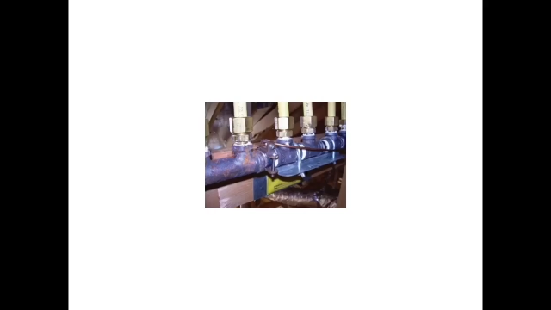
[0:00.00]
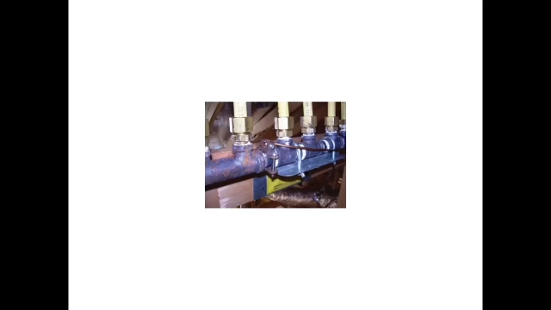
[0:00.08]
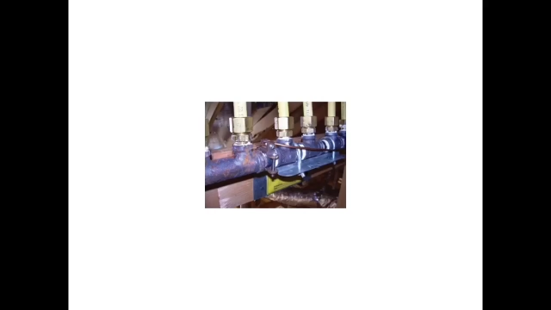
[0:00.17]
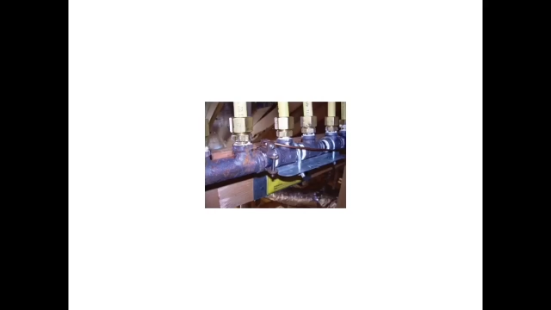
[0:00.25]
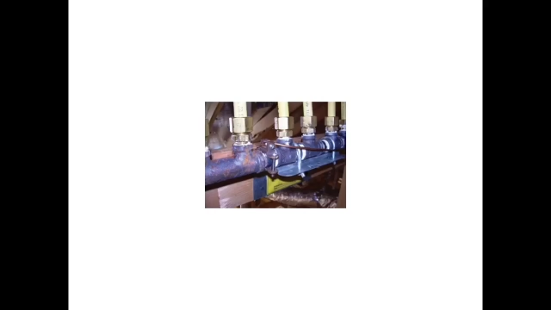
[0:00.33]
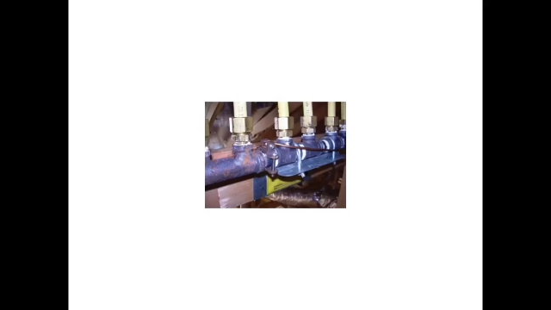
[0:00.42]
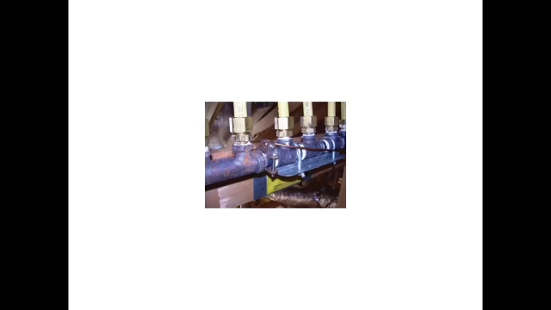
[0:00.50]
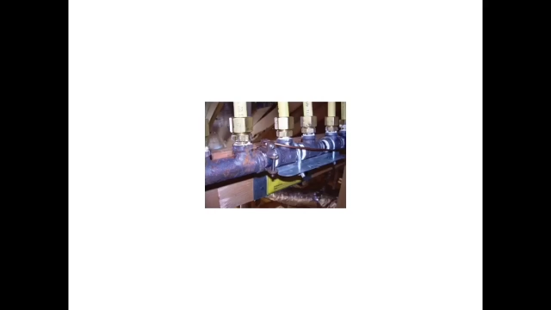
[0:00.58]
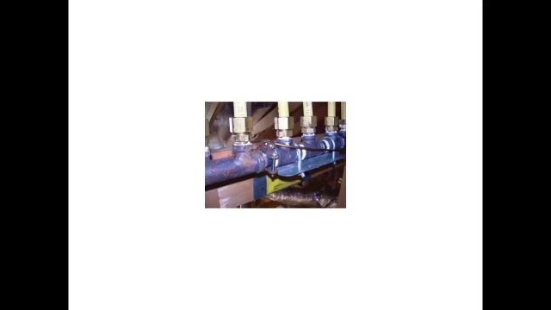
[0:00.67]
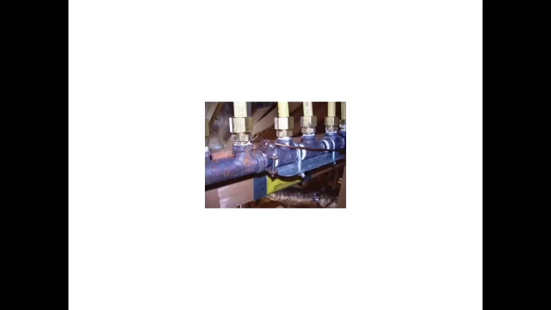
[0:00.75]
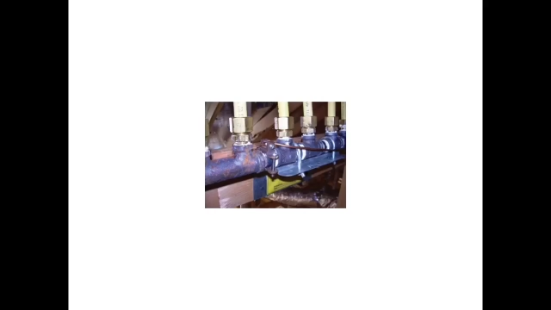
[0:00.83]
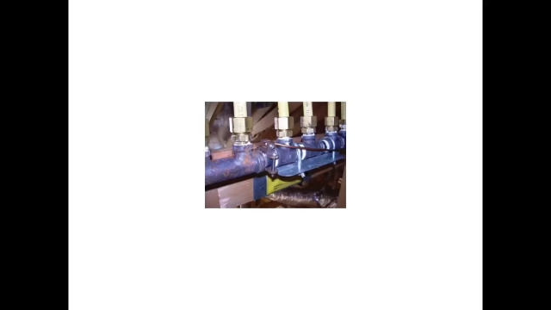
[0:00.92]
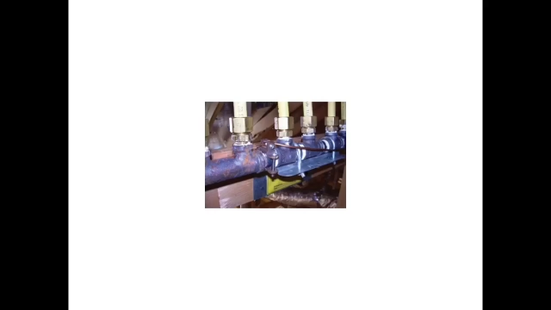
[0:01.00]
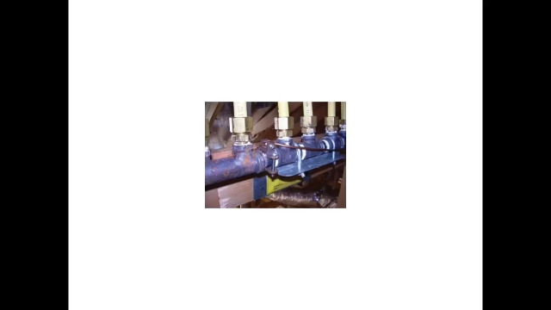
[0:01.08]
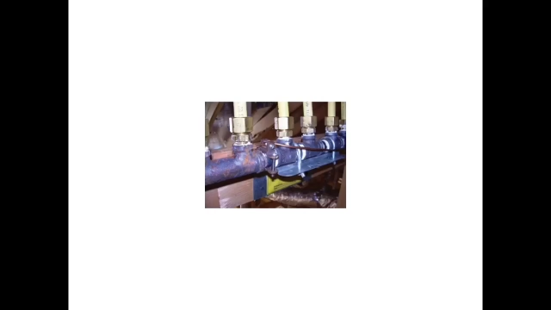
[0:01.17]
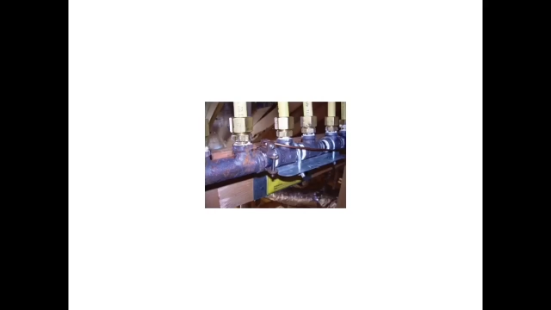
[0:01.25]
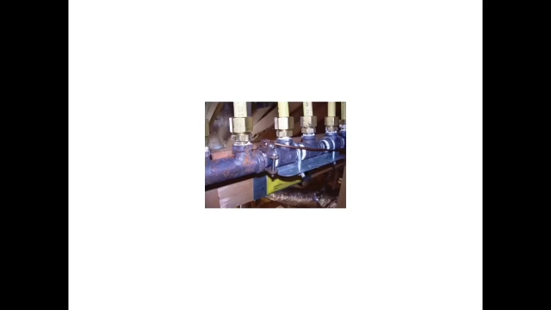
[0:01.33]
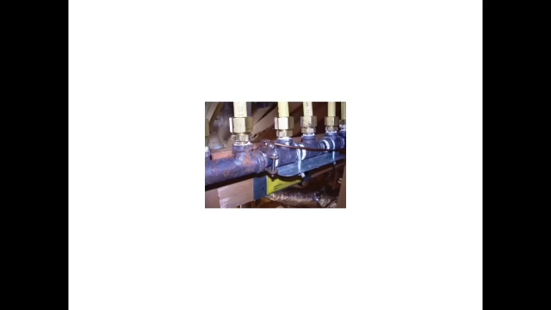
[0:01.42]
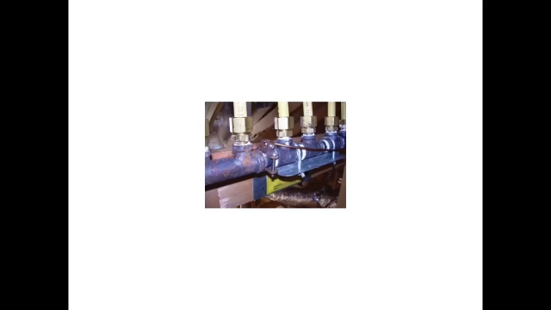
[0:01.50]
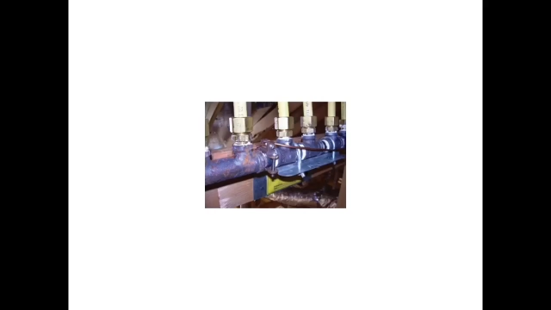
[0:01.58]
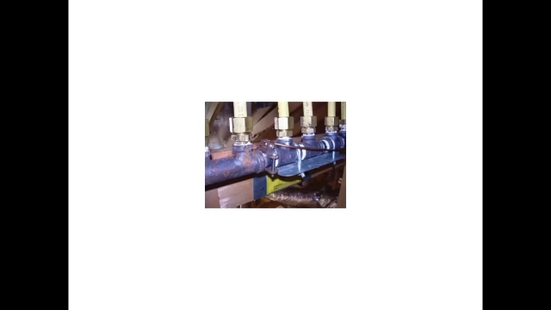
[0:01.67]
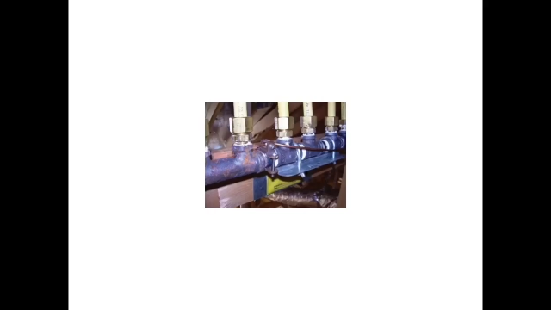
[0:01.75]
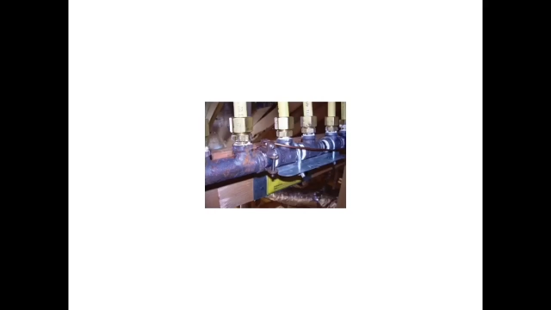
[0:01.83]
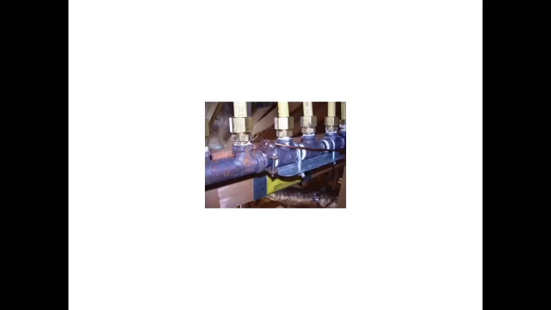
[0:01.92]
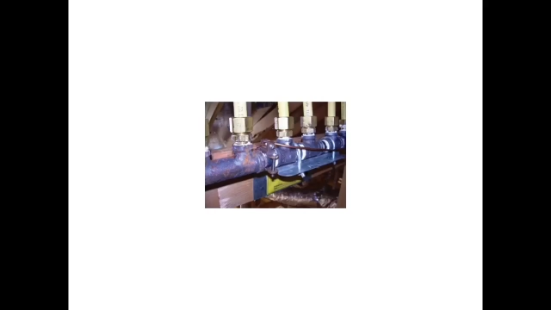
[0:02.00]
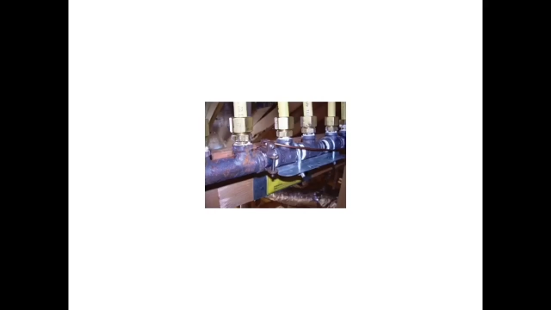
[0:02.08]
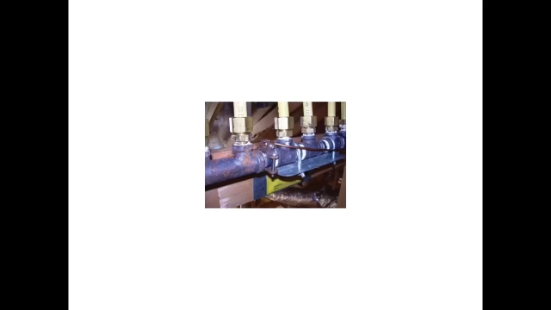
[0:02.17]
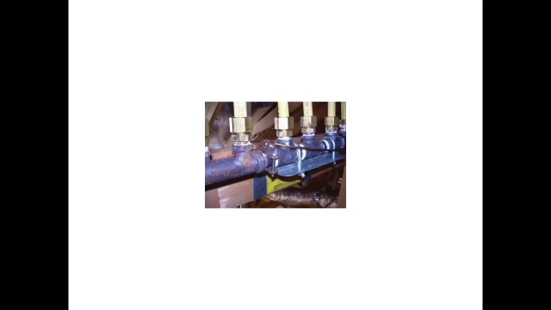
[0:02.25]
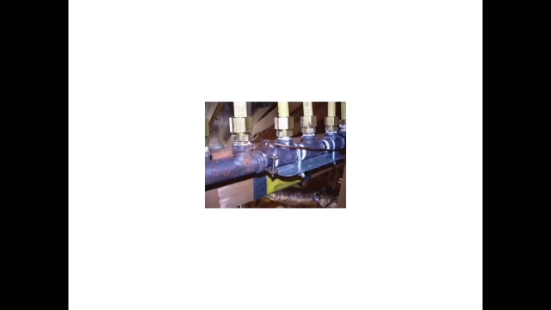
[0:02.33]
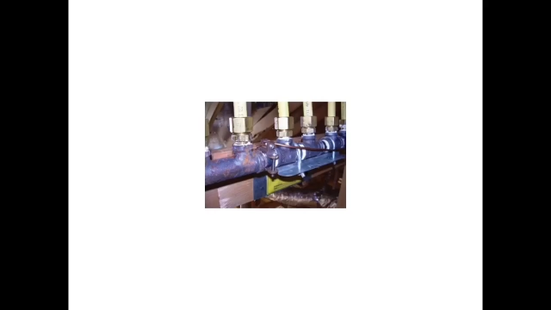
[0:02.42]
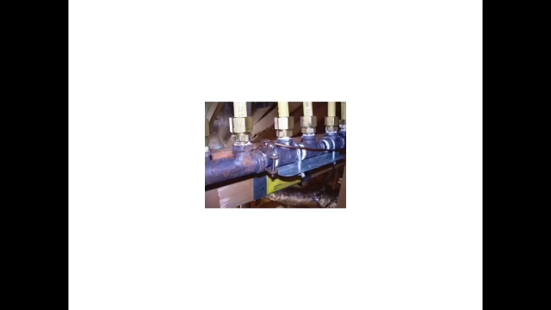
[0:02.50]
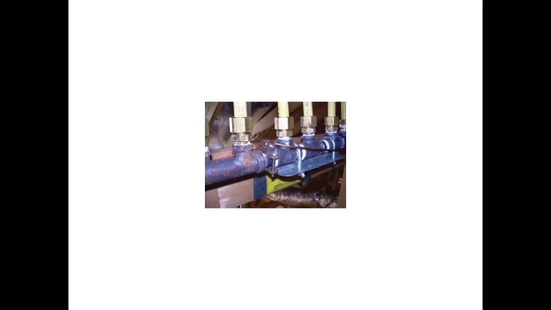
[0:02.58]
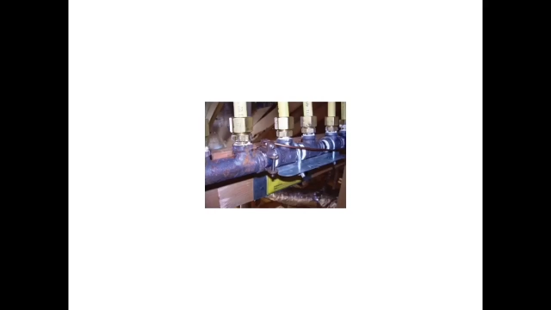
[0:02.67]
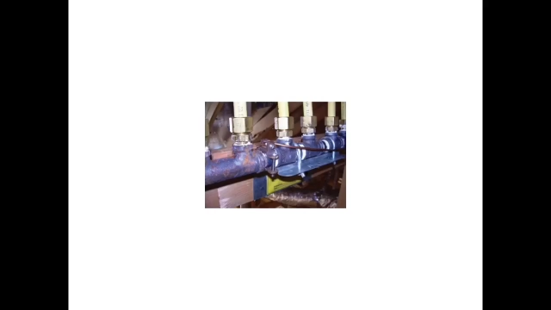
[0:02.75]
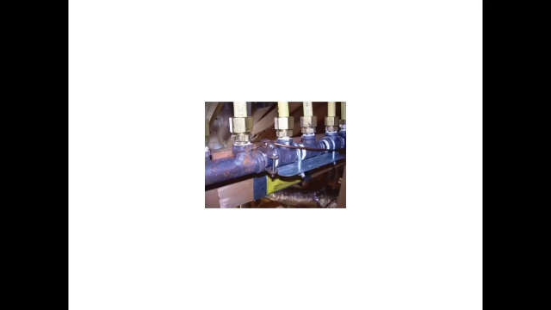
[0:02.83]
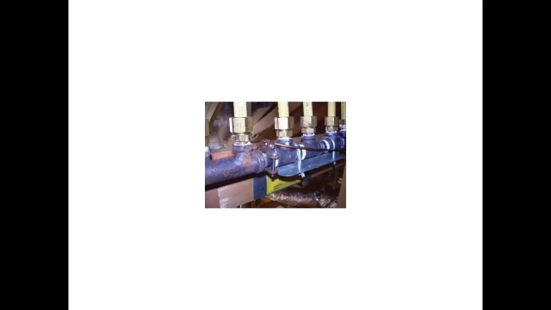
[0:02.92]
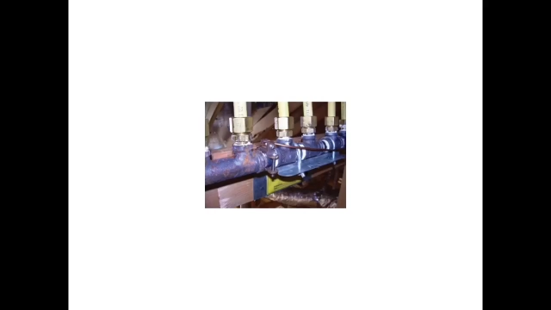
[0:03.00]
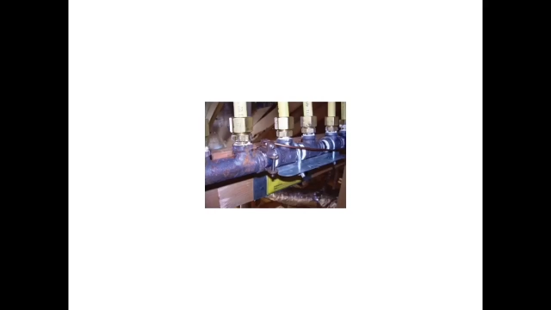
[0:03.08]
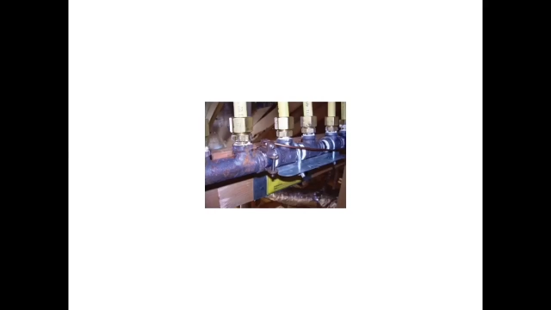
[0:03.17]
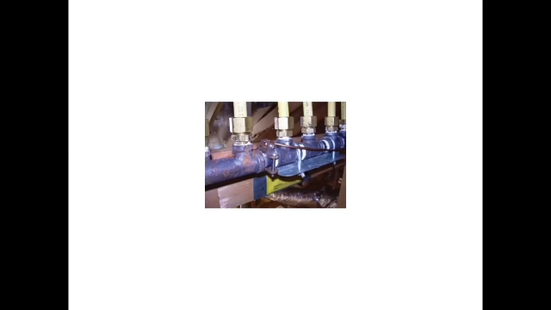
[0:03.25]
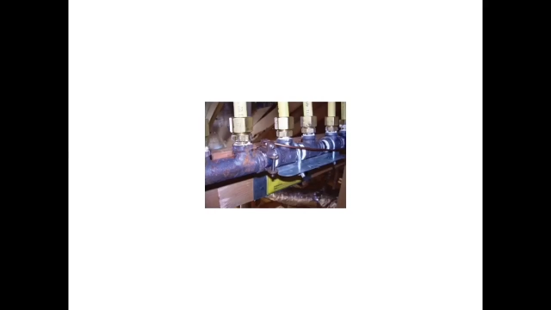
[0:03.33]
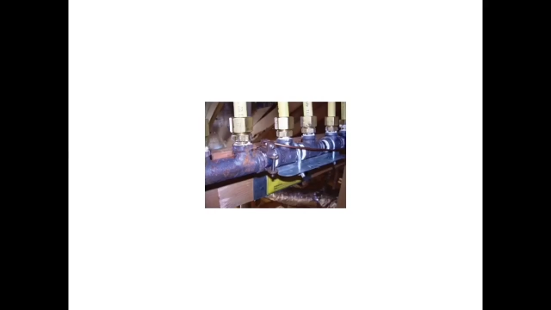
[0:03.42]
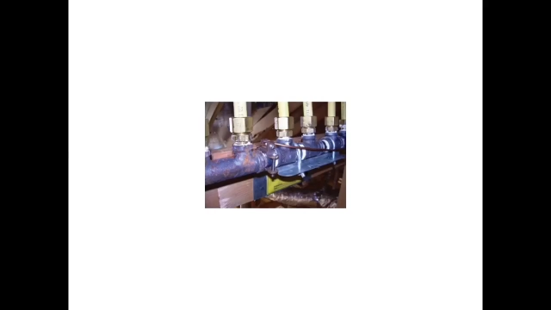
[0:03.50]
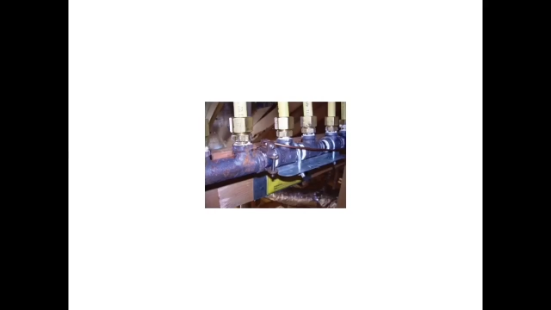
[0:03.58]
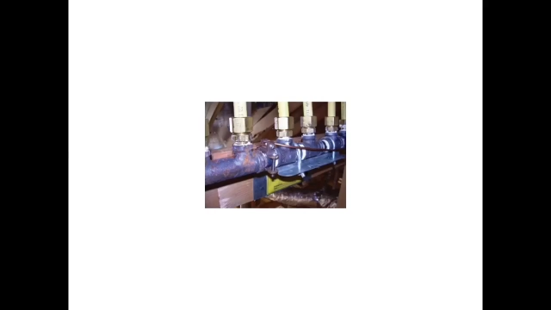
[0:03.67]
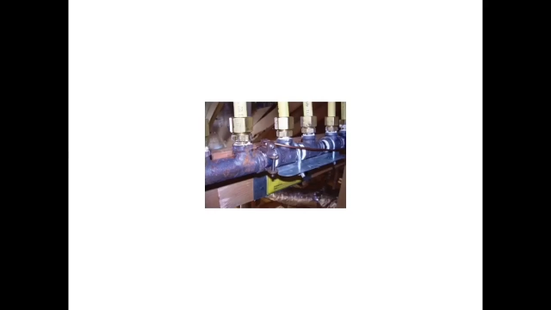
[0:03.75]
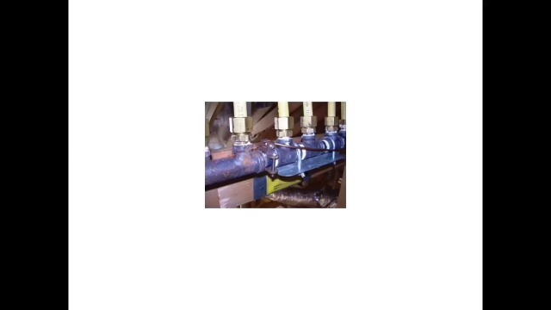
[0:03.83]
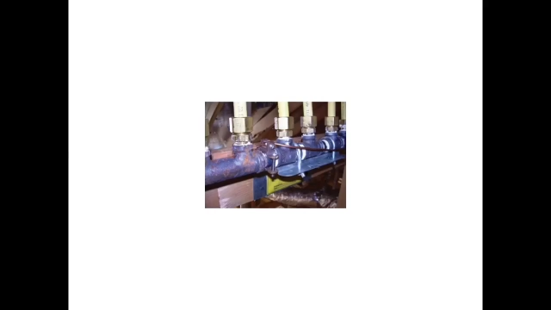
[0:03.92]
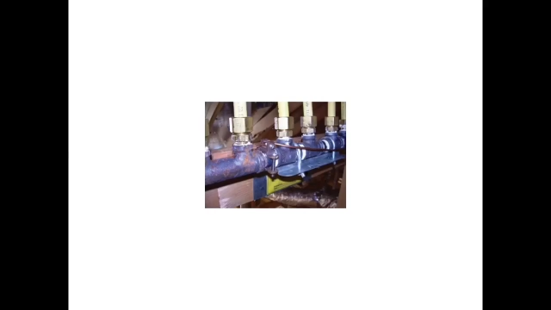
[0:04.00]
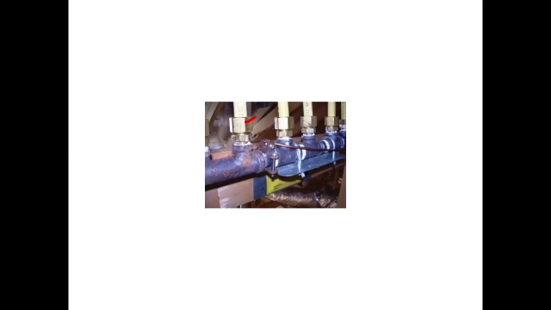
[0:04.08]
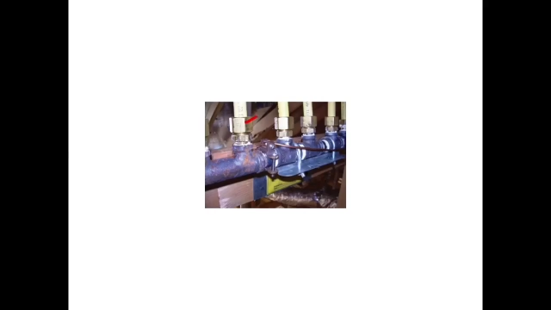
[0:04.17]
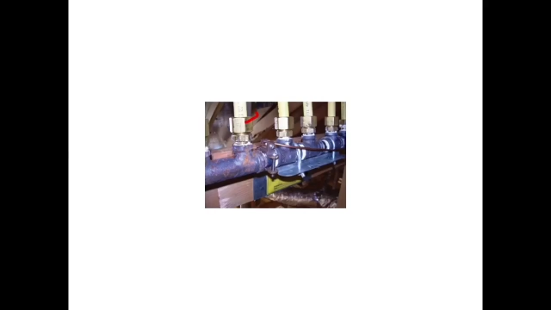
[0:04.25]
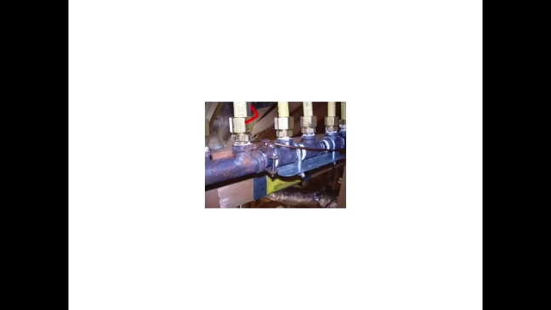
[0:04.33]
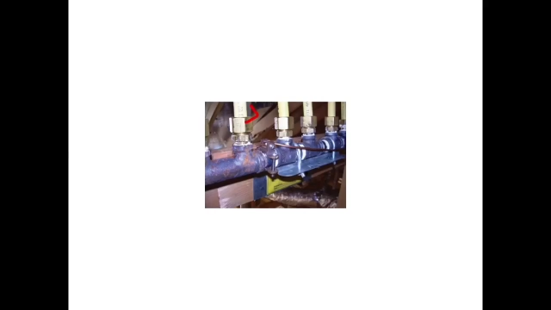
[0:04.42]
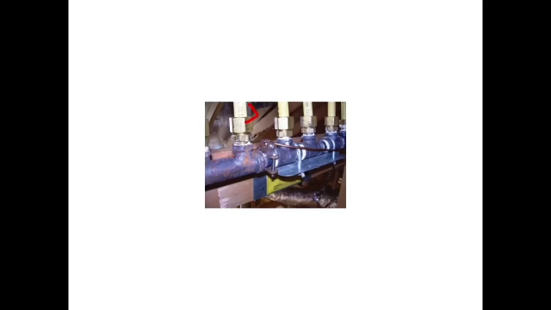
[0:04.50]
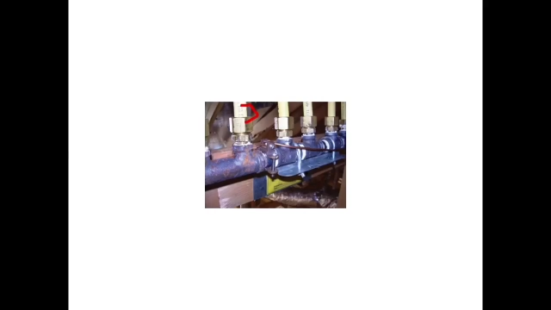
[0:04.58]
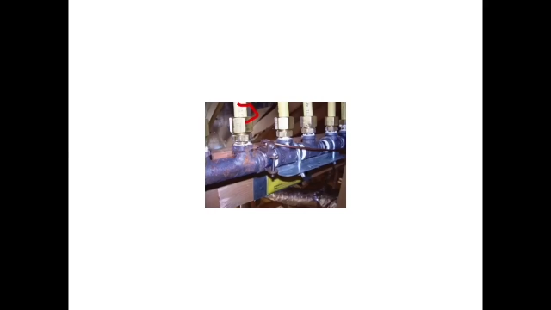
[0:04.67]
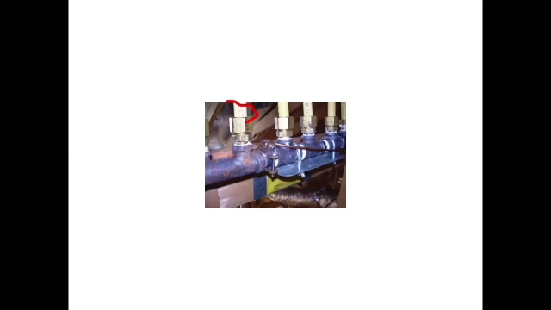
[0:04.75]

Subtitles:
[unreadable: no face in view]